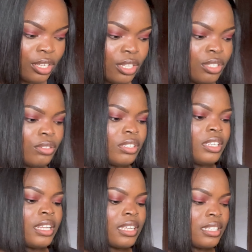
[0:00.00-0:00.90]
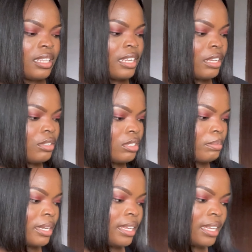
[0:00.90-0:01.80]
So the next thing I use on
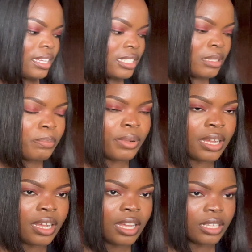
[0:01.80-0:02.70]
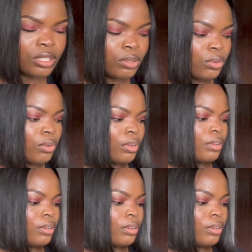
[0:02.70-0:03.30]
my hair is the black castor oil,